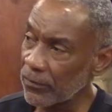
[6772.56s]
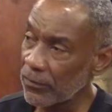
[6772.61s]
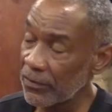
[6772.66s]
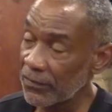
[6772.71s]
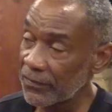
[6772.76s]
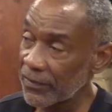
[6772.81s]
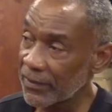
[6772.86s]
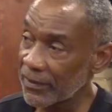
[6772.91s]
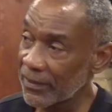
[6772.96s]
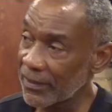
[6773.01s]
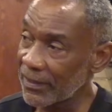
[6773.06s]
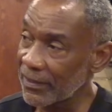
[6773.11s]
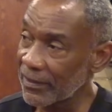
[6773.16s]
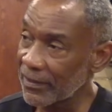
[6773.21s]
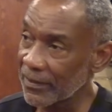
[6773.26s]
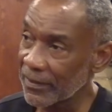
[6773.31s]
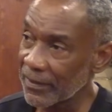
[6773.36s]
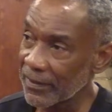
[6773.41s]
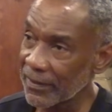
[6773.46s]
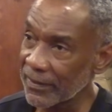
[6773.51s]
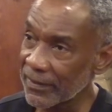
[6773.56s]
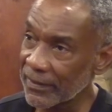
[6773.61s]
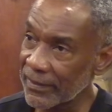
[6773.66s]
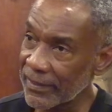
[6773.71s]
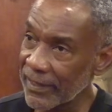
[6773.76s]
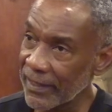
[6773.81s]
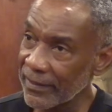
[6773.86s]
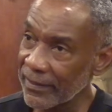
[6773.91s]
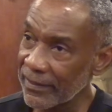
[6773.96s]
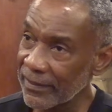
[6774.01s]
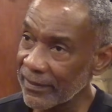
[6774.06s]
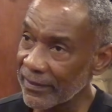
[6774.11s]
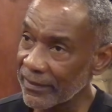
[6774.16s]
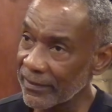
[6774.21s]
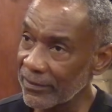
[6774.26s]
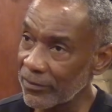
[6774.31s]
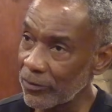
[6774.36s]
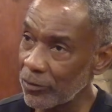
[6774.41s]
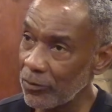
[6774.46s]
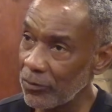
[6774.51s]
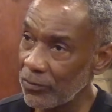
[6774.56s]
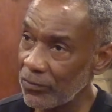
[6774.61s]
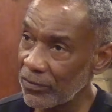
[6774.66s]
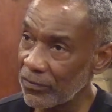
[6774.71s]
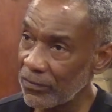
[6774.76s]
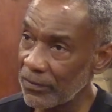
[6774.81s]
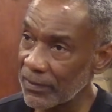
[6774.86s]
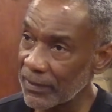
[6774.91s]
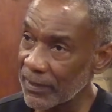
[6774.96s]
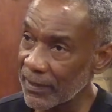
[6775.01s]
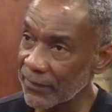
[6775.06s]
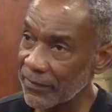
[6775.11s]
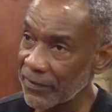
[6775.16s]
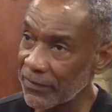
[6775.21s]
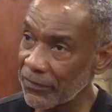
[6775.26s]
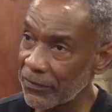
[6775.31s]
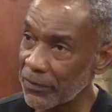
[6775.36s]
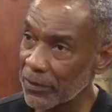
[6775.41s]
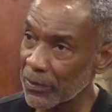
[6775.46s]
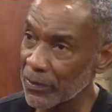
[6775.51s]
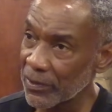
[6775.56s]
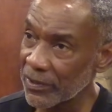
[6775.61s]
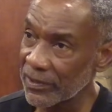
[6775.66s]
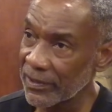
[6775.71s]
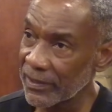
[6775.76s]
overall. 10th on 2 of the 4 runs.